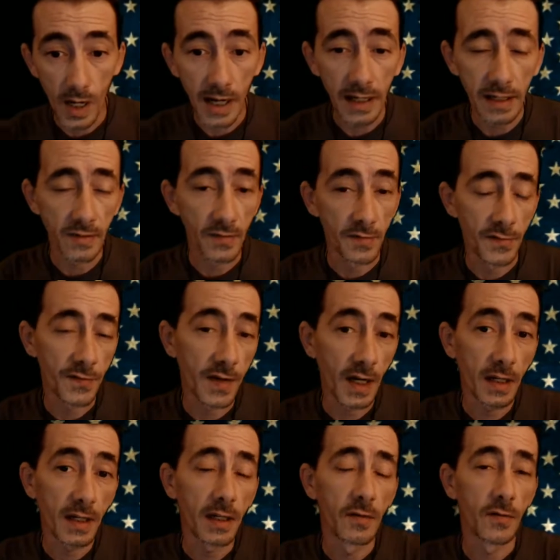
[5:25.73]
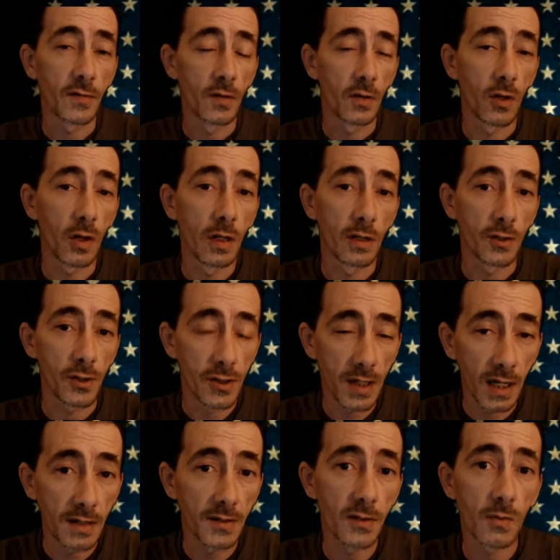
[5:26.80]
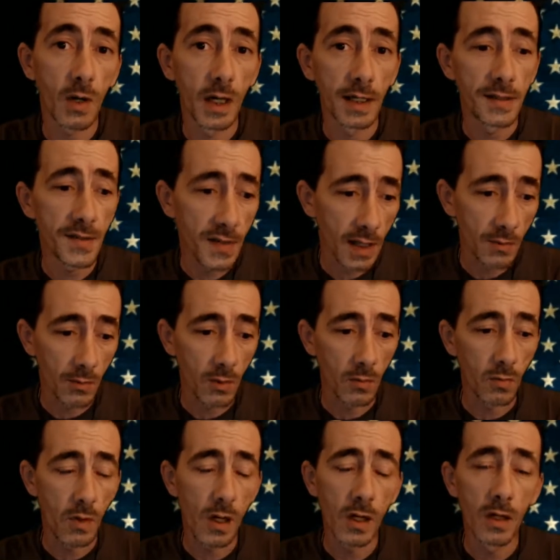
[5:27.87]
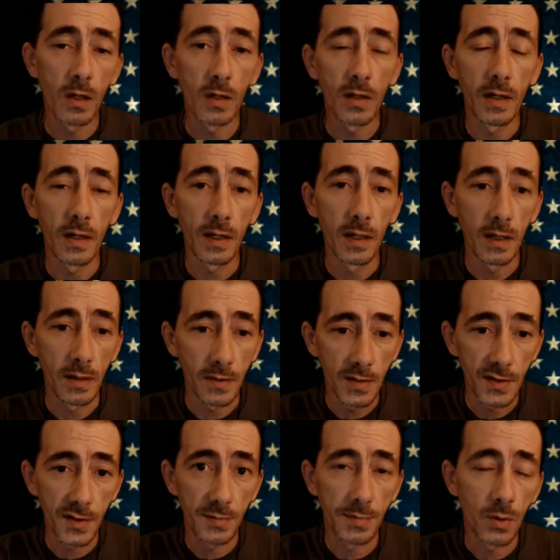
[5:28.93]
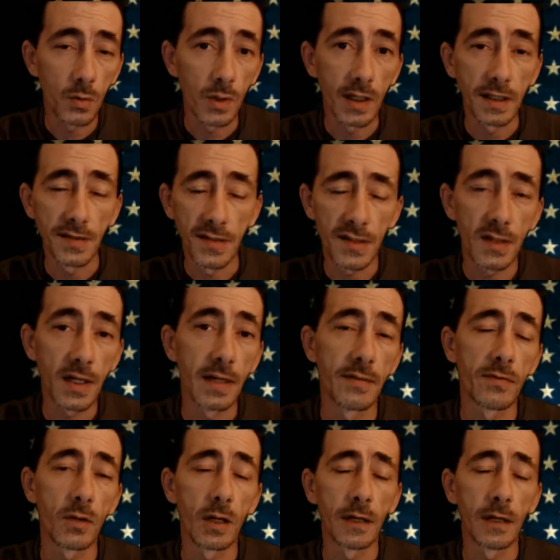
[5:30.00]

in fighting for greater states' rights. They were wrong in supporting slavery.